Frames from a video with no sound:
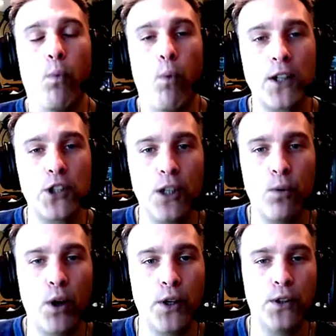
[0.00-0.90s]
watching
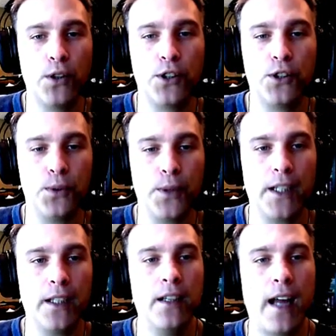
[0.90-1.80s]
what you're
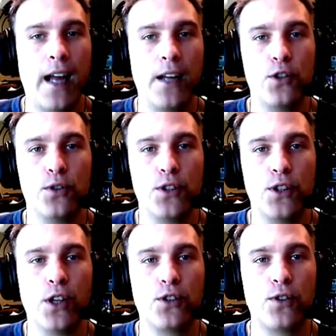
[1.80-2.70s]
doing and you're
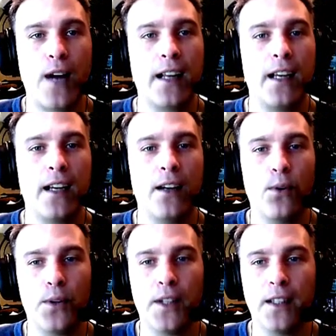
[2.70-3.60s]
not tracking
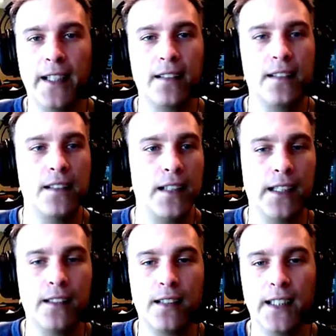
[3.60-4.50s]
all the links and
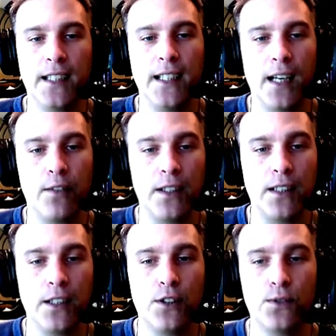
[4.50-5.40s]
interlinking
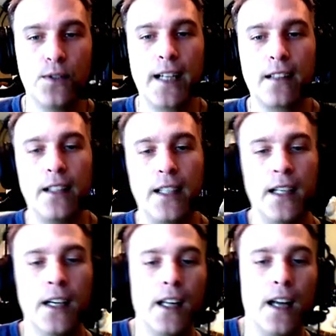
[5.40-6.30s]
everything correctly,
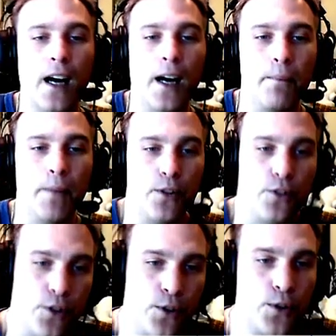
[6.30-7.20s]

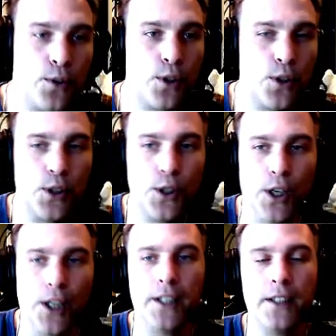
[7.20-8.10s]
you
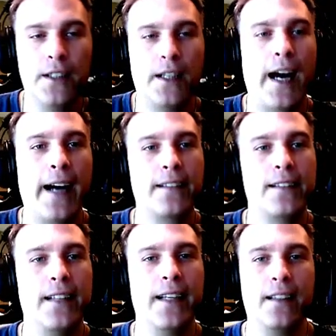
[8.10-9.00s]
could
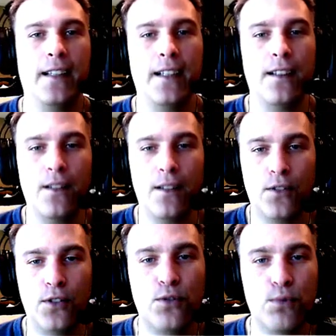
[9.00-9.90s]
accidentally
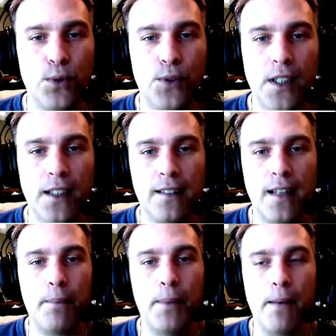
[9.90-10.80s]
screw things
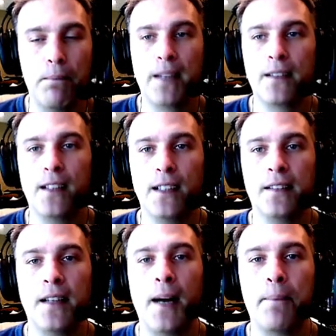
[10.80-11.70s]
up and mess
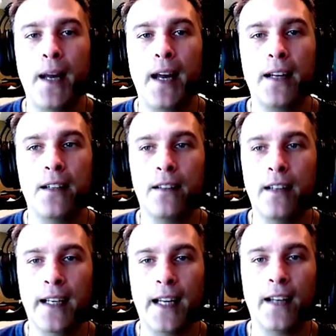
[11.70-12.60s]
things up, and
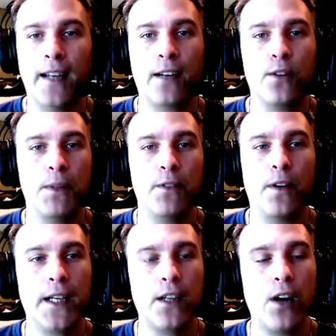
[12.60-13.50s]
again, that could be
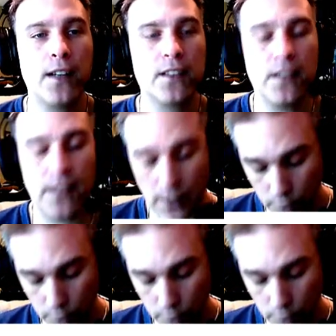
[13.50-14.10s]
very costly